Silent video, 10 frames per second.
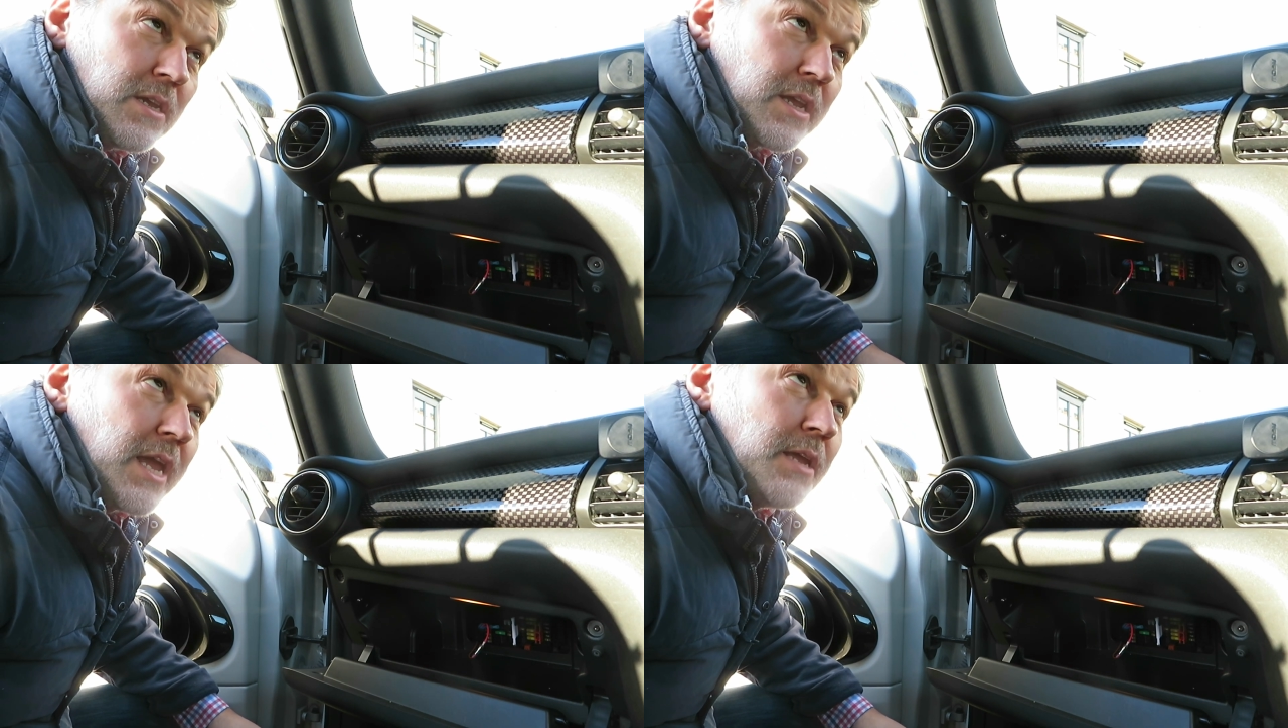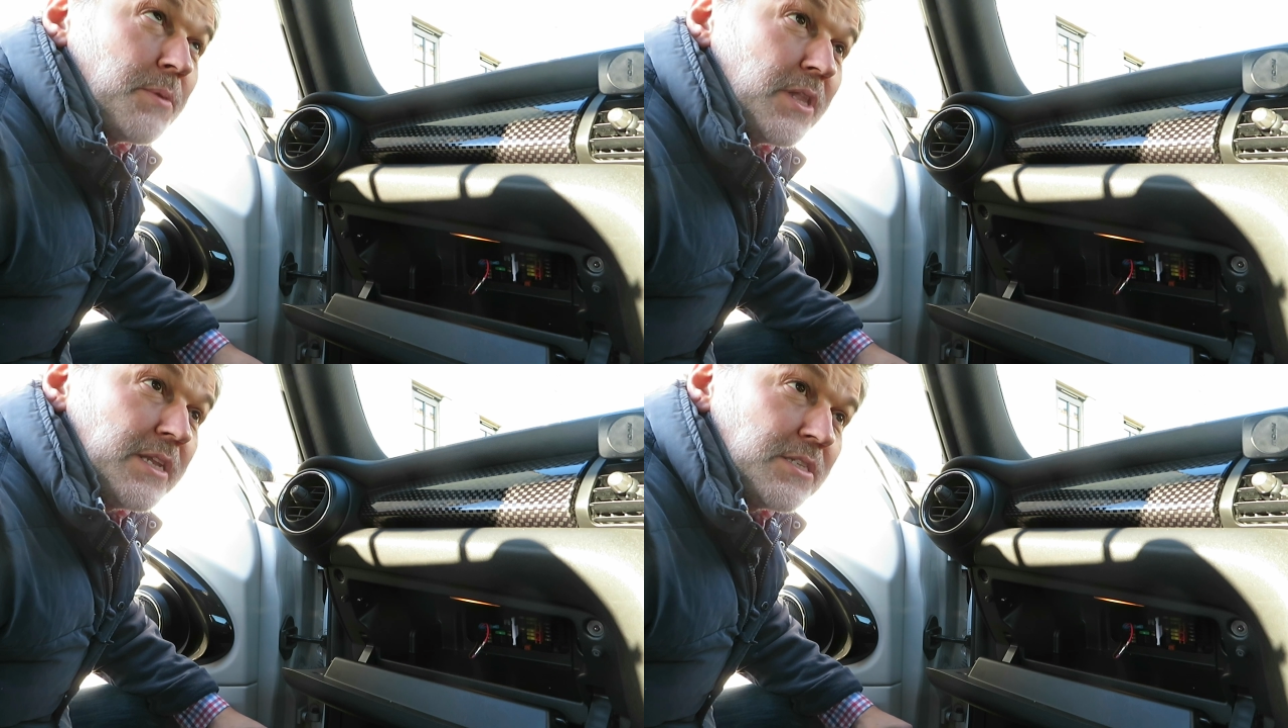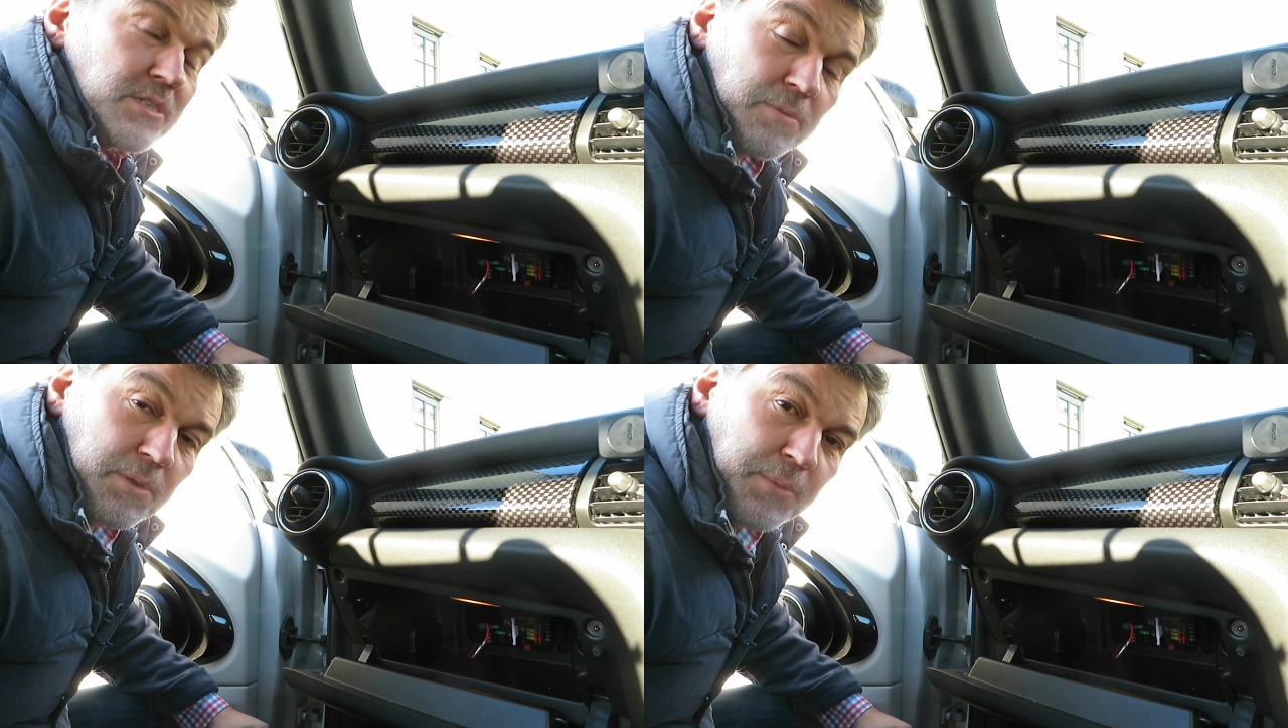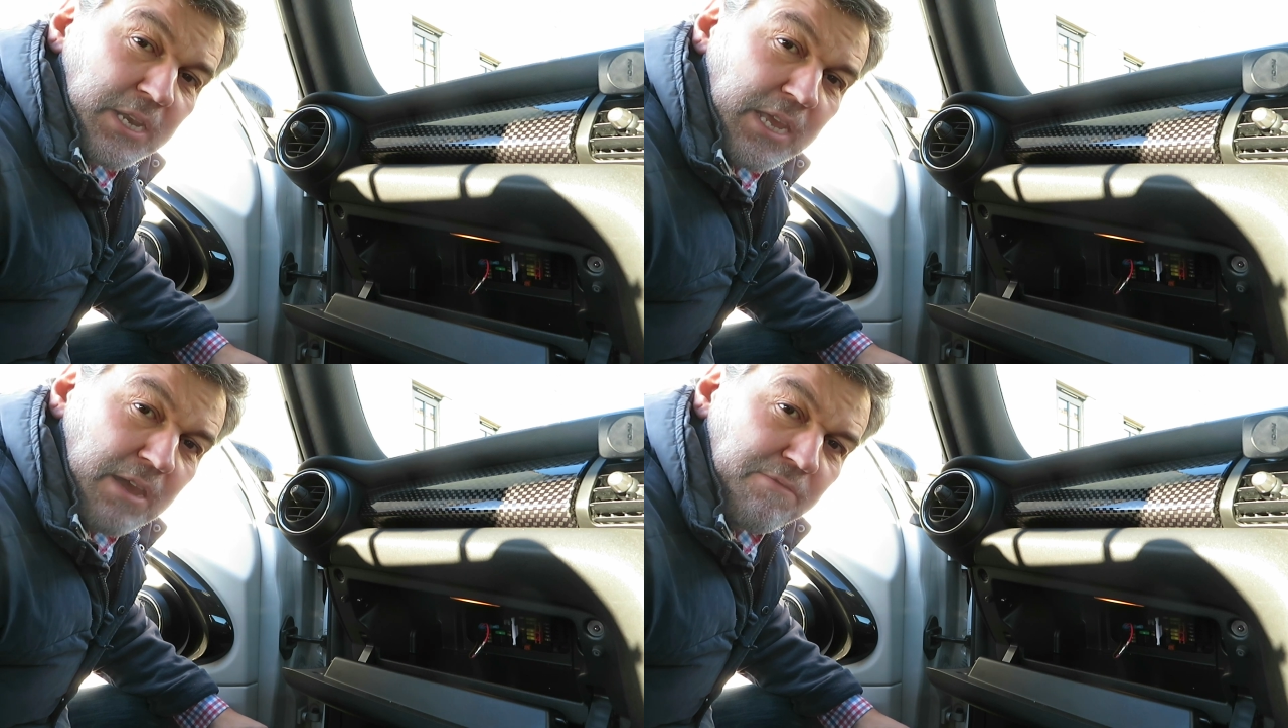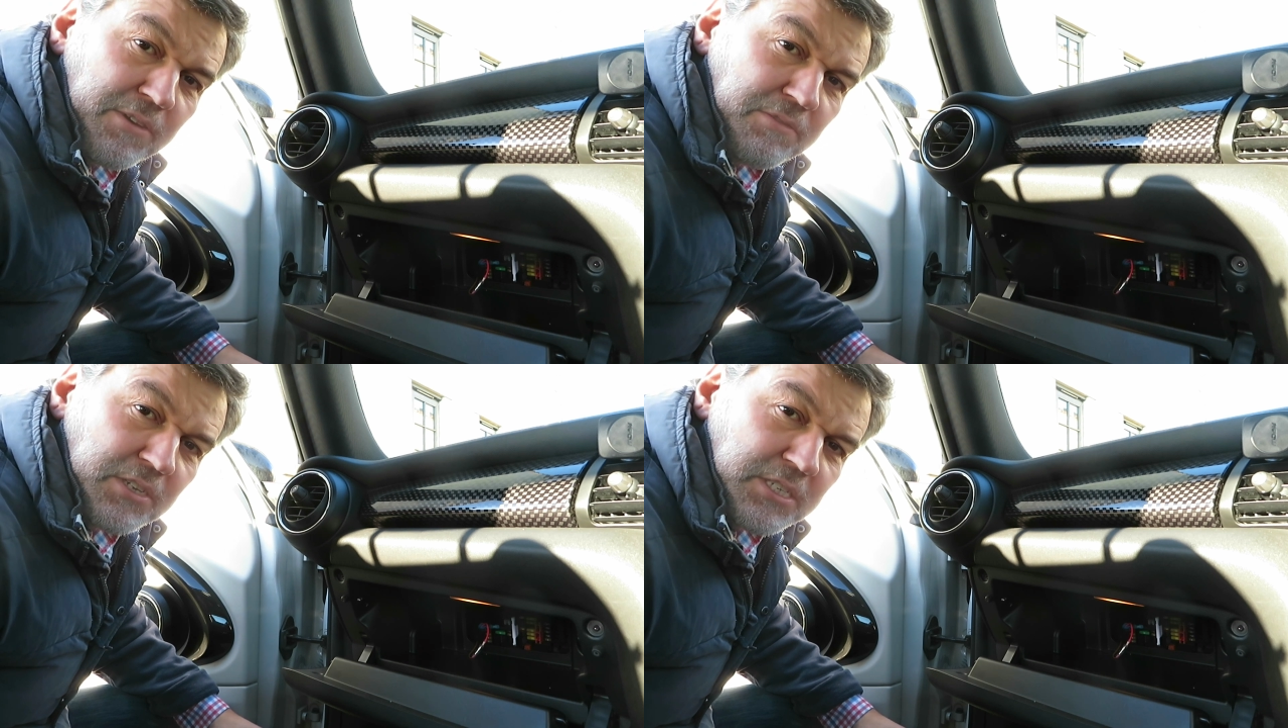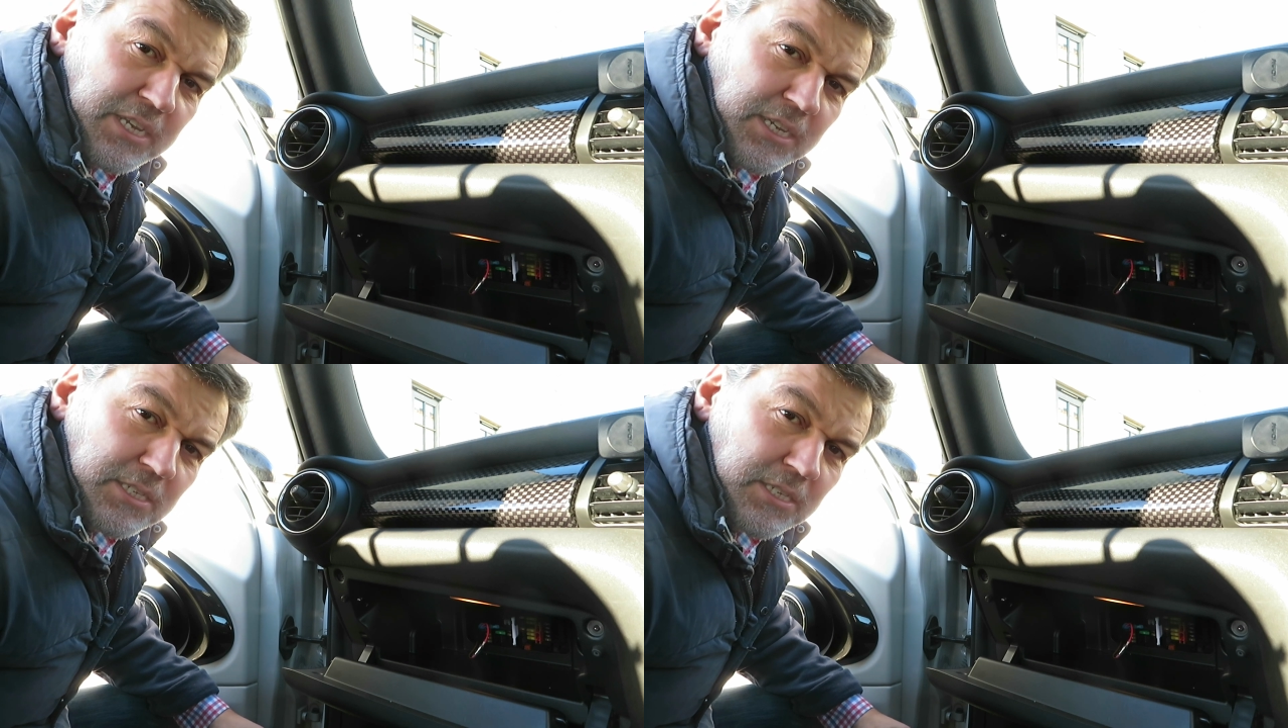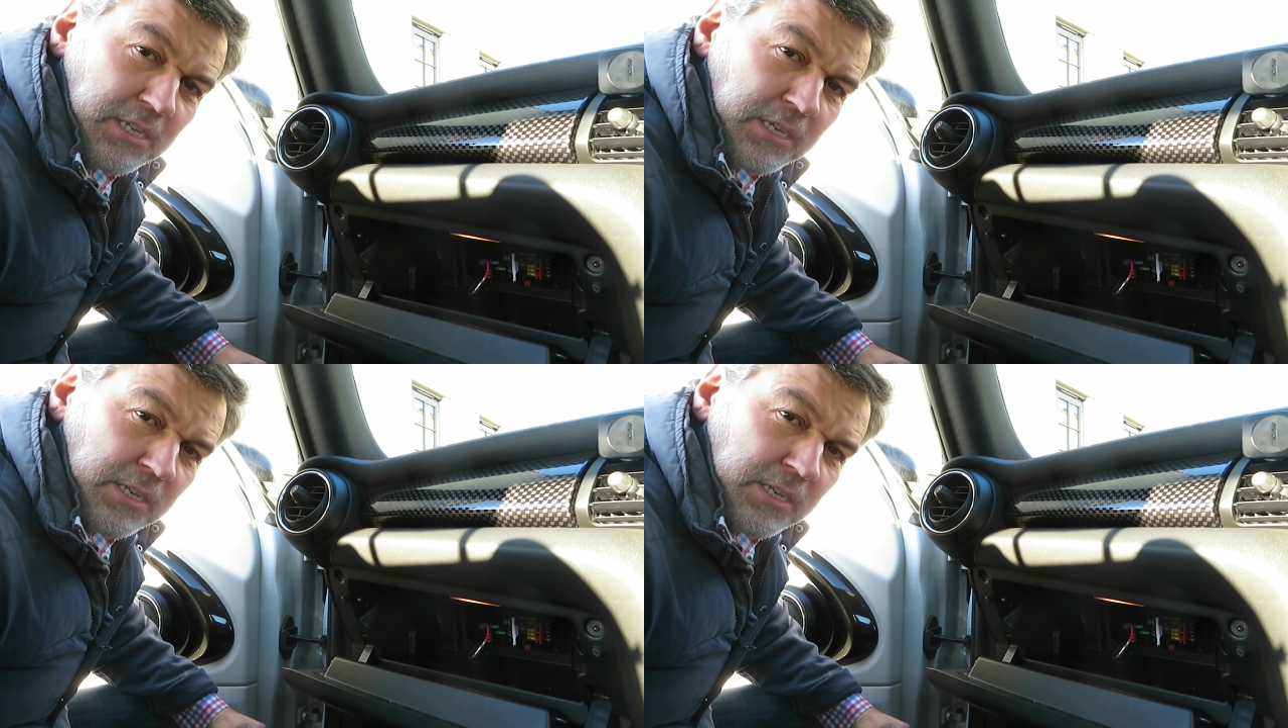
cable into a Mini F56.